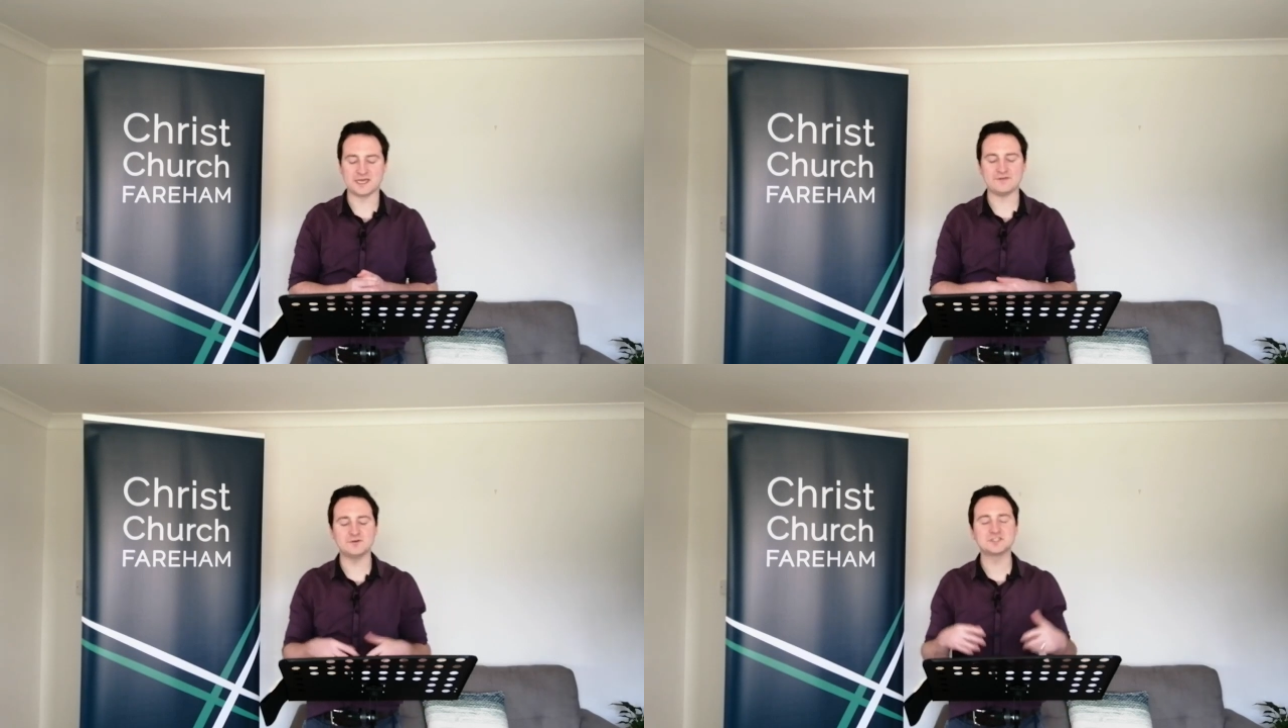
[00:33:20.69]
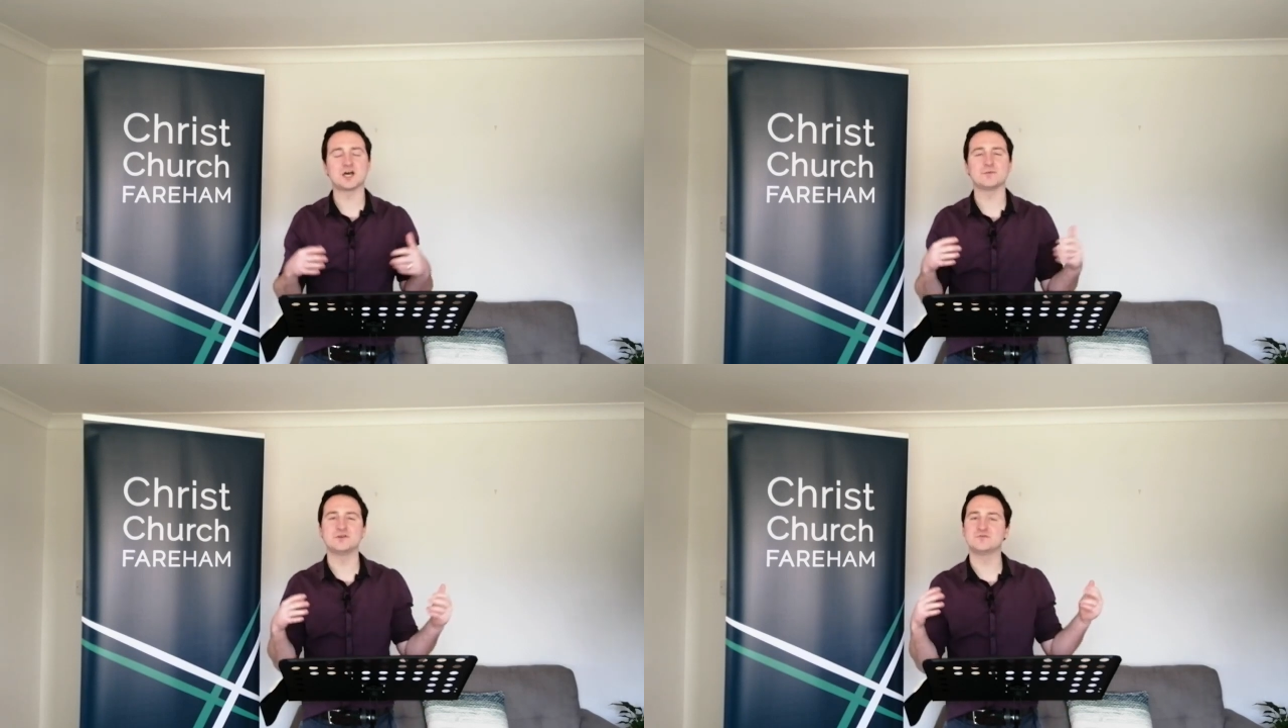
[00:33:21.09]
Every
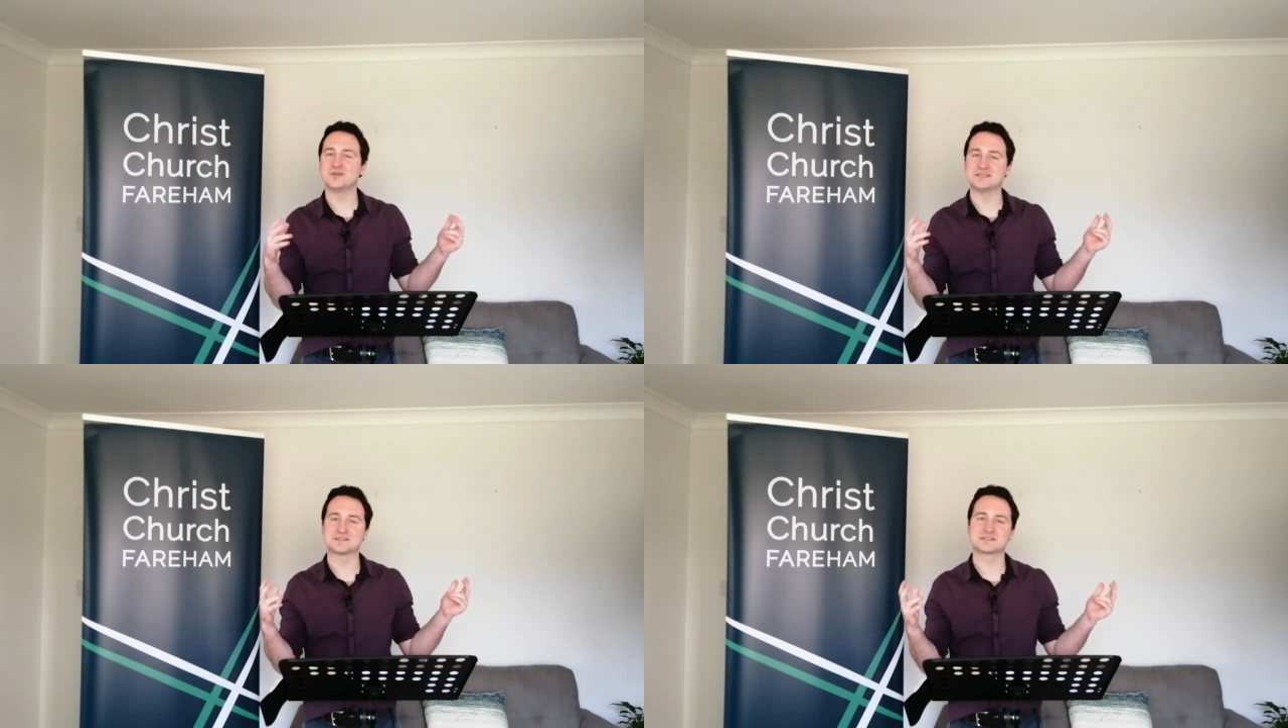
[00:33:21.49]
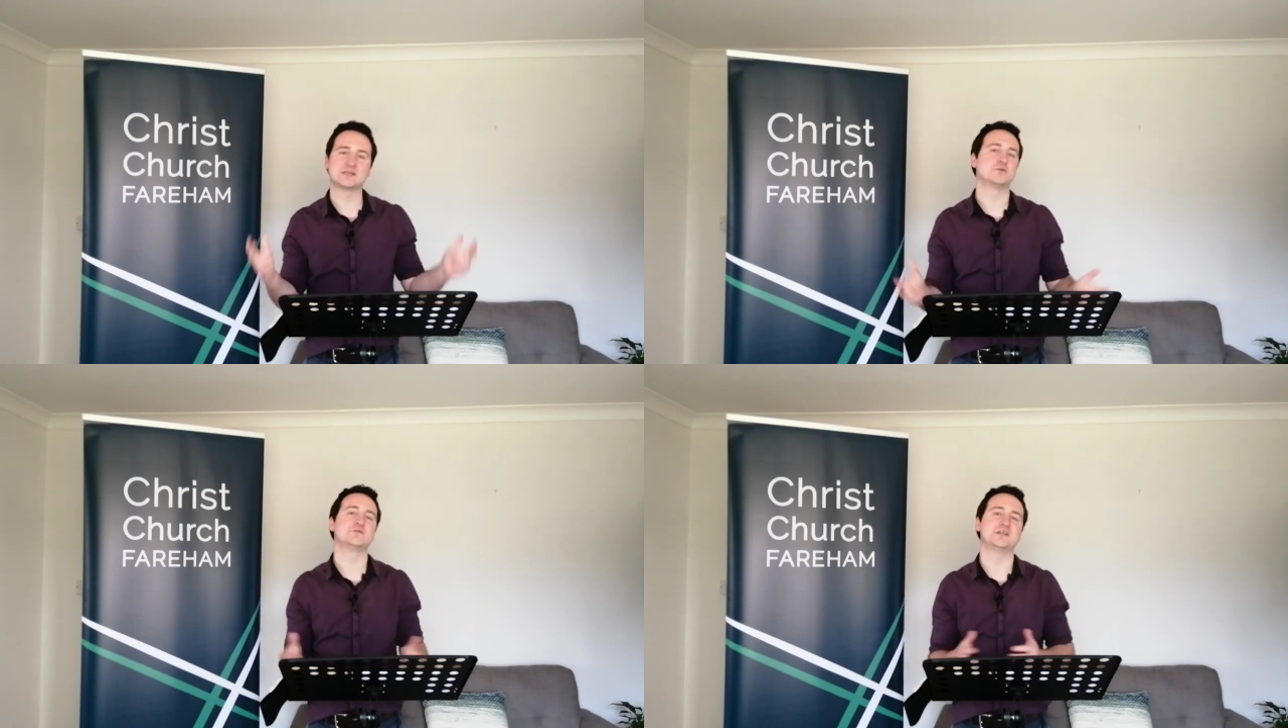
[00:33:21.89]
time you've been
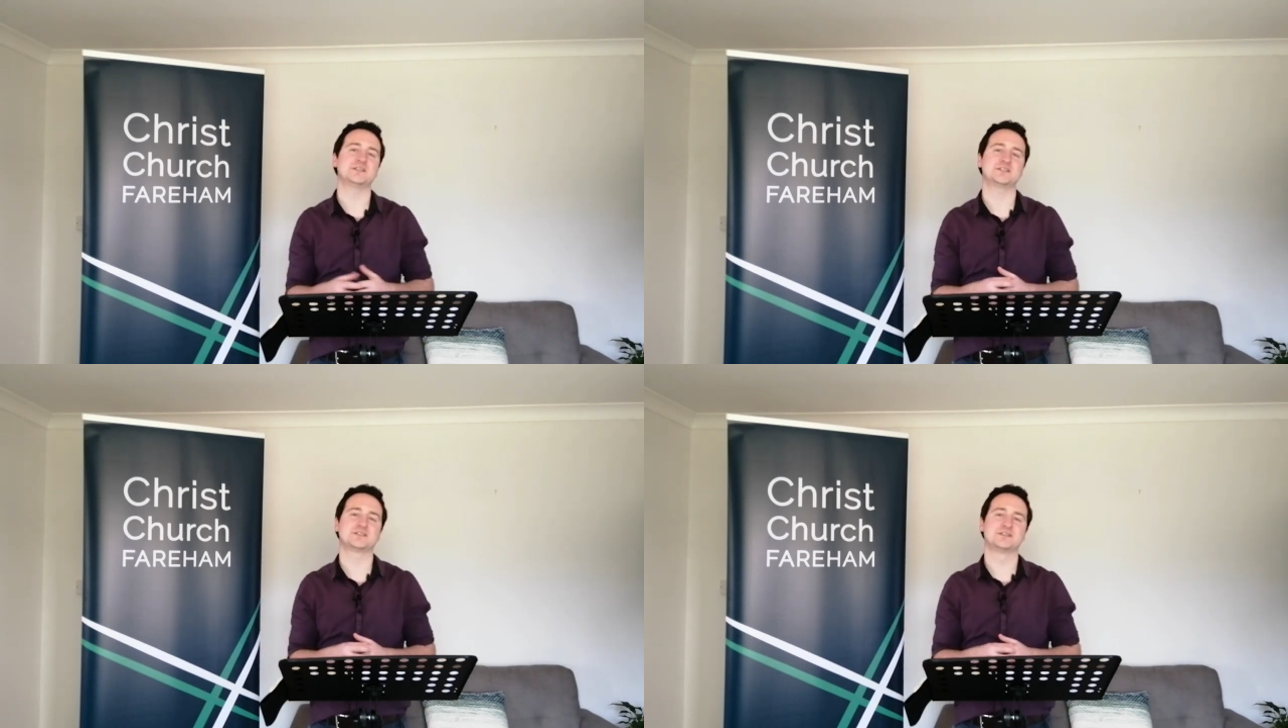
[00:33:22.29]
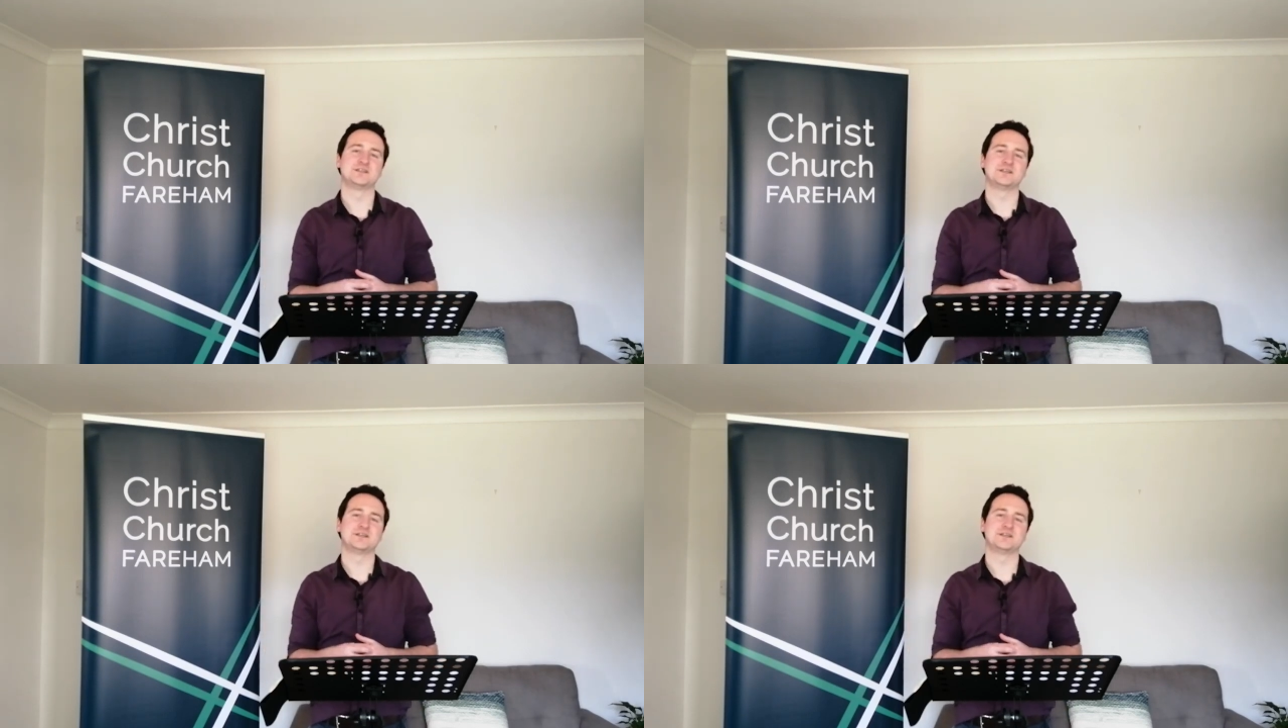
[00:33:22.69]
selfish,